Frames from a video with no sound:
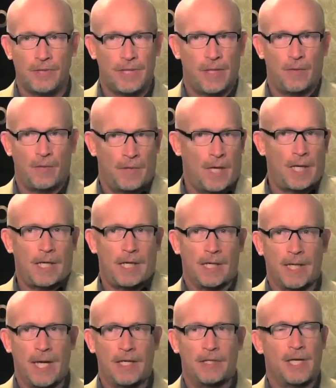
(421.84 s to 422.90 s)
would say, we're not going
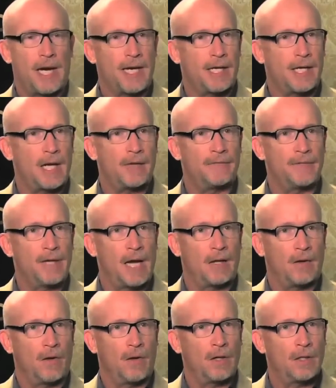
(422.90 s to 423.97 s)
to engage in any kind of
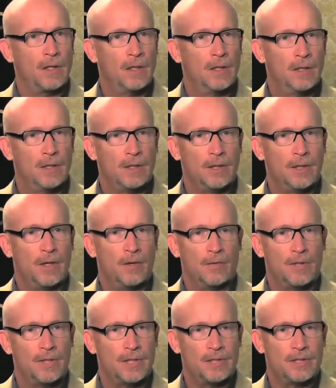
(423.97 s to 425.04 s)
dialogue.
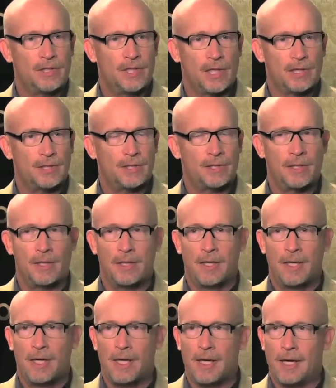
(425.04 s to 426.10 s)
This is just,
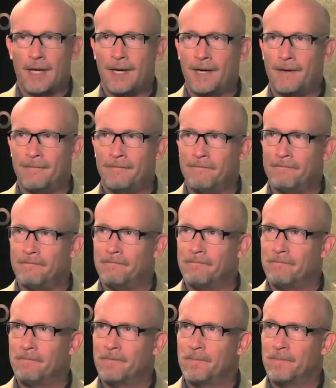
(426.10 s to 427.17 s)

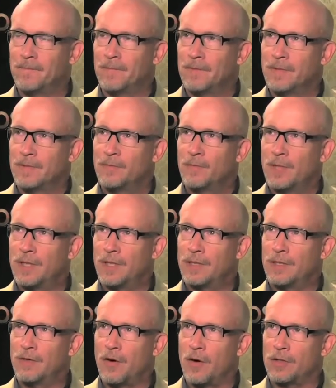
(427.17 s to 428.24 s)
what
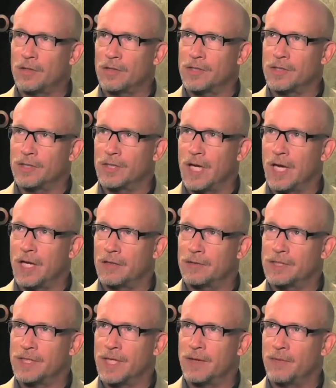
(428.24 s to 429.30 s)
did Cardinal
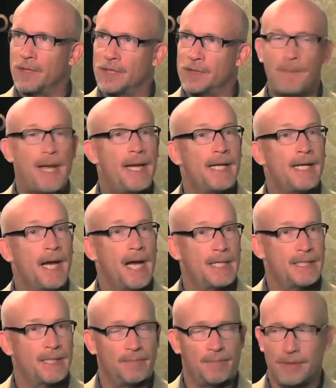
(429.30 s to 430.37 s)
Sedano say once? Petty
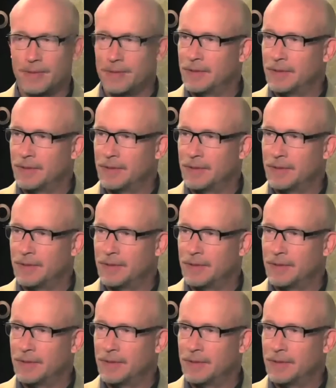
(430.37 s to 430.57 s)
gossip.